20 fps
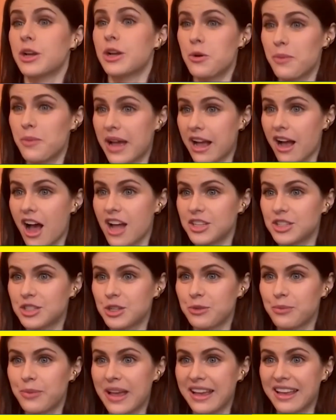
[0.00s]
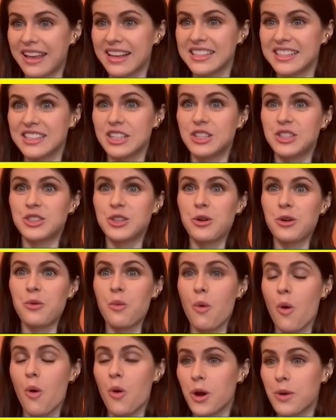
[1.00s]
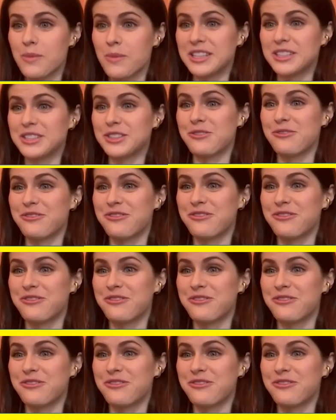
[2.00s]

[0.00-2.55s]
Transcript: like, oh my God, Sir Ben Kingsley's so warm and so